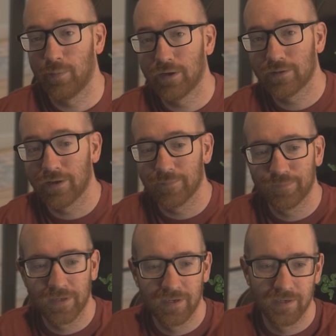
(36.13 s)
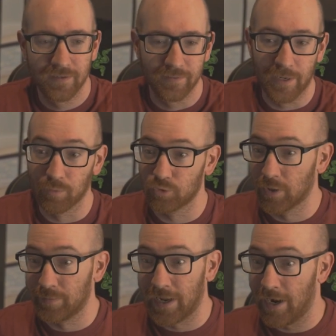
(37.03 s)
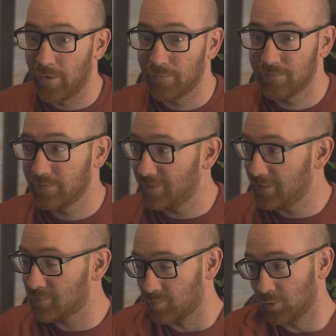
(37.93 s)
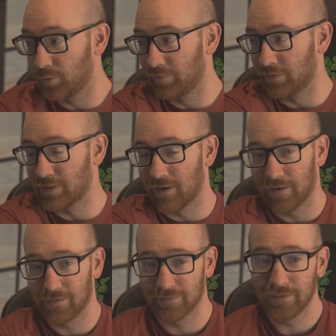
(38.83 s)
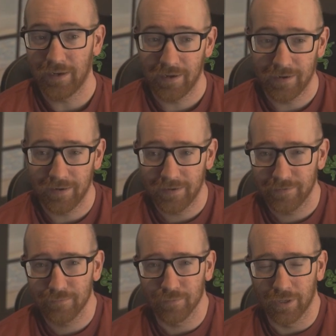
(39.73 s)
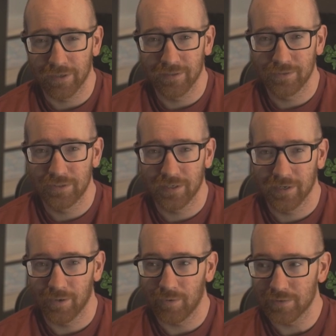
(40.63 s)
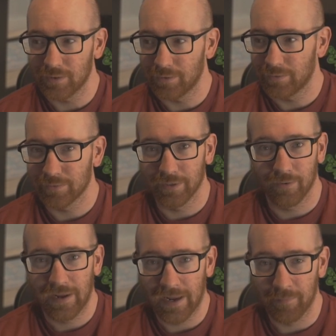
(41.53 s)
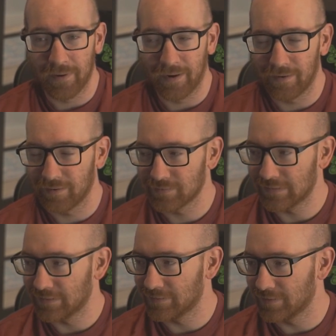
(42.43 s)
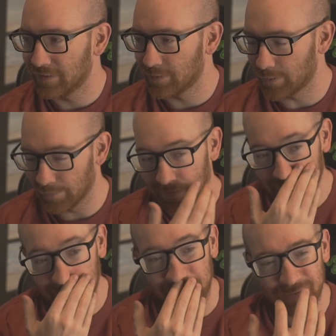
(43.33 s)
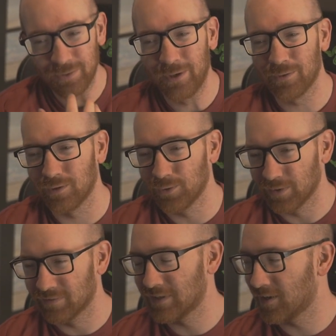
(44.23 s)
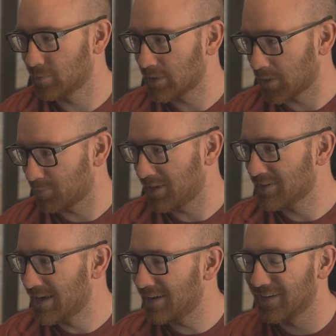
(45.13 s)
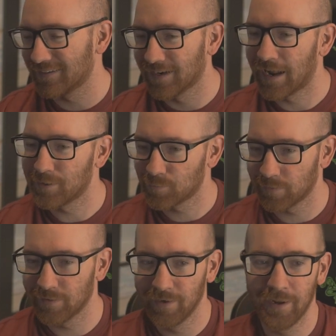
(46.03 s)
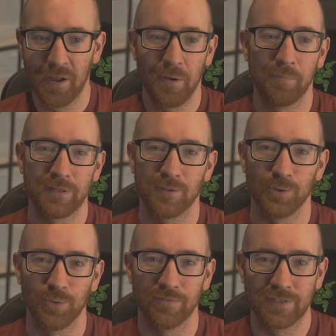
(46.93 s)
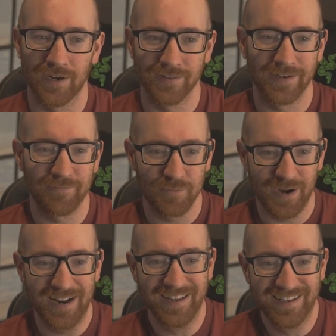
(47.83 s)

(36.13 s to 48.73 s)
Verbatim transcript: about that they were dripped out in some louis vuitton uh, luggage and also you know handbags and and all that stuff you know the louis vuitton i'm talking about not like the nice one but the louis vuitton that everybody